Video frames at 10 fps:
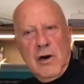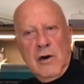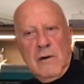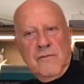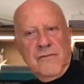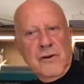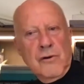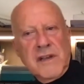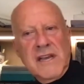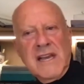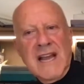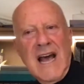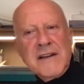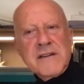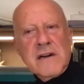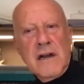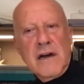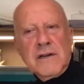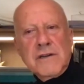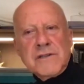of looking at a
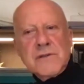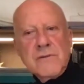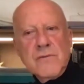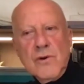glass